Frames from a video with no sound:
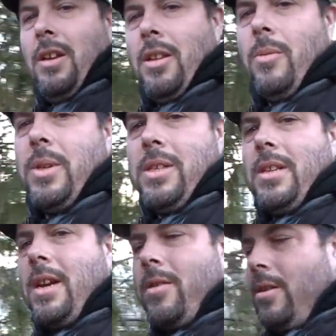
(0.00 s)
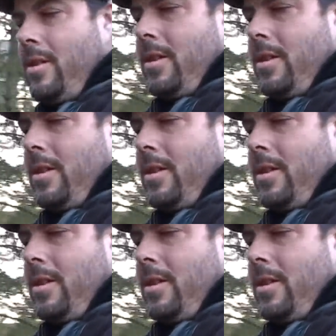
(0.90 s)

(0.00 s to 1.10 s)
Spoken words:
The ones down